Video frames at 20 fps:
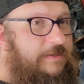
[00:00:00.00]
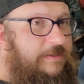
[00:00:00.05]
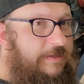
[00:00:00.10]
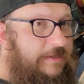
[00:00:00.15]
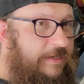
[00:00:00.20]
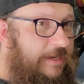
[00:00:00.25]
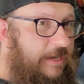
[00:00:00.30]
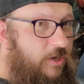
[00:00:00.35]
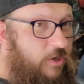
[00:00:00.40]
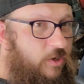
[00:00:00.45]

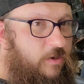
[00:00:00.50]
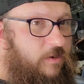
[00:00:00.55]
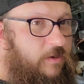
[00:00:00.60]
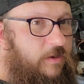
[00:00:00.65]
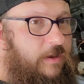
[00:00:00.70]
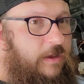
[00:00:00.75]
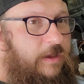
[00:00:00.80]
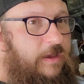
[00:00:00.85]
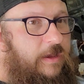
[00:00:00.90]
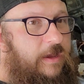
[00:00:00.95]
here
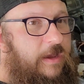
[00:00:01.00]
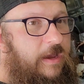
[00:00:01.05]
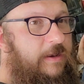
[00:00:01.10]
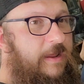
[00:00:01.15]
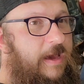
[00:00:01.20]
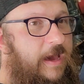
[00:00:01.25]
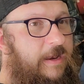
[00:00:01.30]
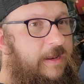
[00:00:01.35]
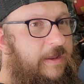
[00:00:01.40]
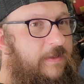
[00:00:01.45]
and
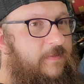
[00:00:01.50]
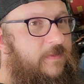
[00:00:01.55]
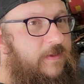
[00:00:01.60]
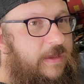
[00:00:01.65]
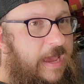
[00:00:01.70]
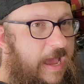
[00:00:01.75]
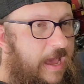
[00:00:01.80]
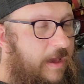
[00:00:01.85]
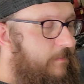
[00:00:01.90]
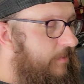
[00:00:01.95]
not in the
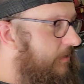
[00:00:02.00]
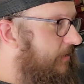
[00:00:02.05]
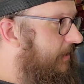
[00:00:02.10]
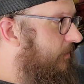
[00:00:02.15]
cabin.